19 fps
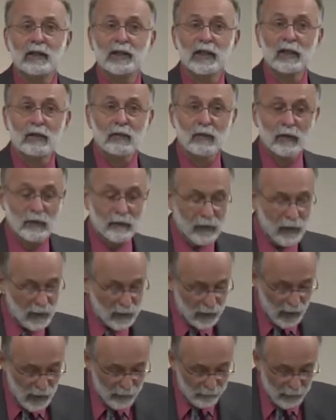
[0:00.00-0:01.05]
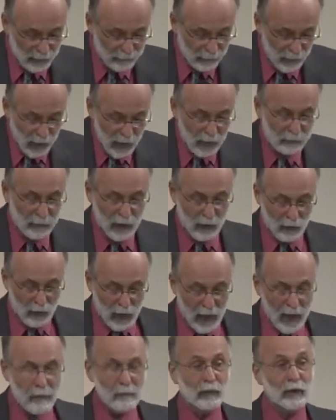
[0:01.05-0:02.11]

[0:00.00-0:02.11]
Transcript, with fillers: secret of the atomic bomb. Now, I